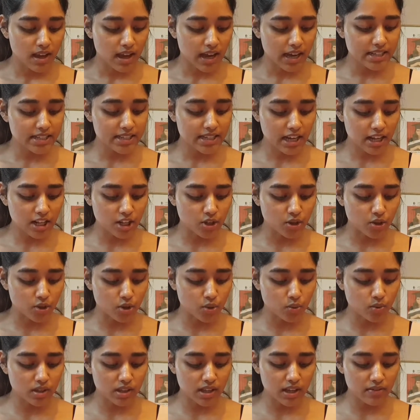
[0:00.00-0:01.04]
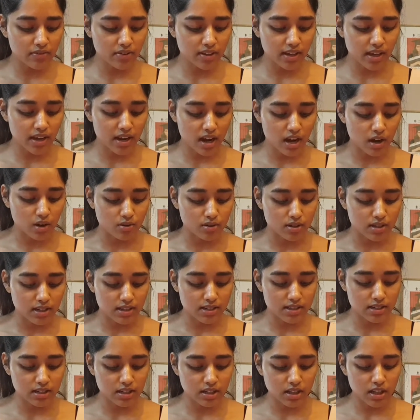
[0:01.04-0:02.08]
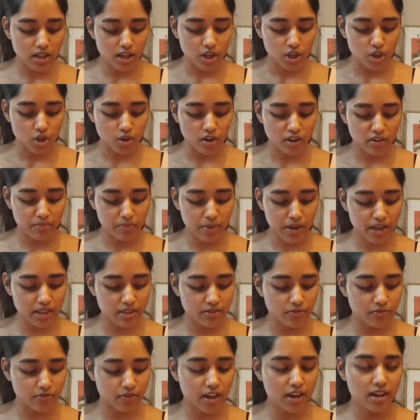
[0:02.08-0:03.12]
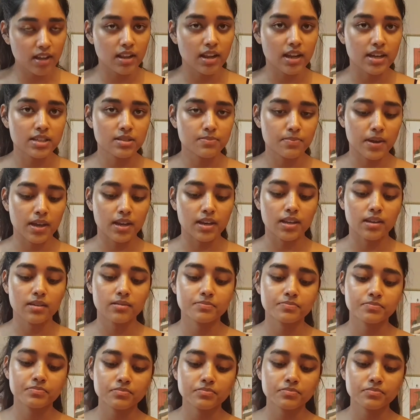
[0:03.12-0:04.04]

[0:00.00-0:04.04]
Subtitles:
I tell you, you will never get out until you have paid the very last penny."